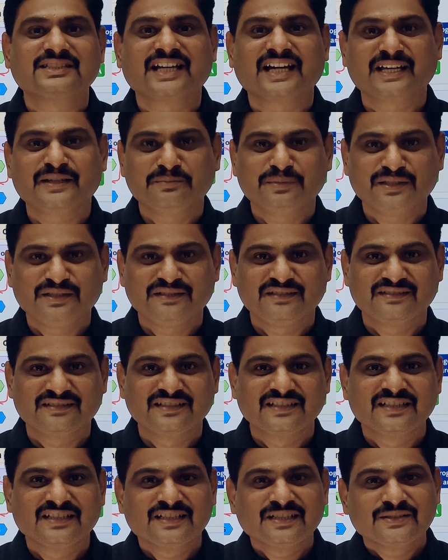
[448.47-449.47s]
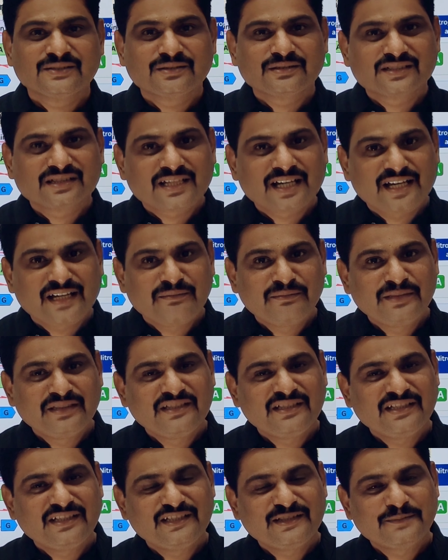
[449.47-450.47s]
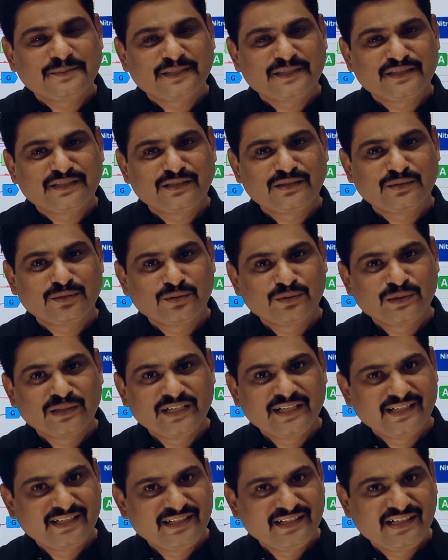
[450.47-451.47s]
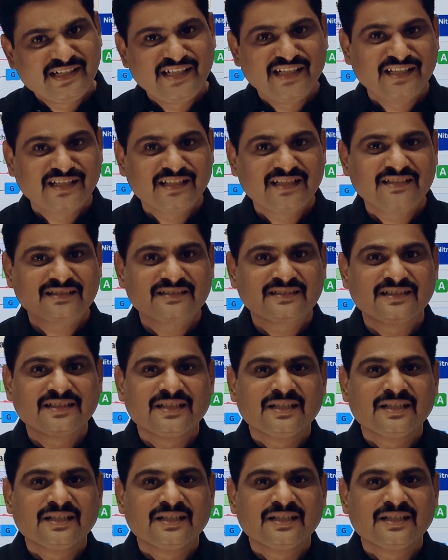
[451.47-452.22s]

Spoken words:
Thymine. So thymine is present only in DNA,